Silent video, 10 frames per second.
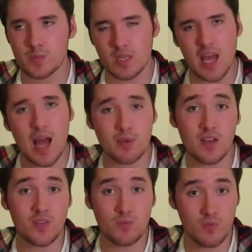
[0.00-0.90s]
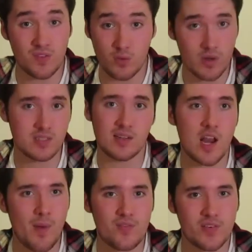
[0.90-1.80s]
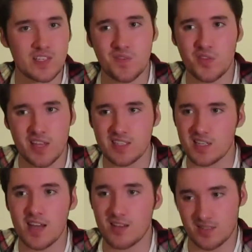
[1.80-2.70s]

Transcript: But yeah, I mean, if you wanted to learn about philosophy on the internet,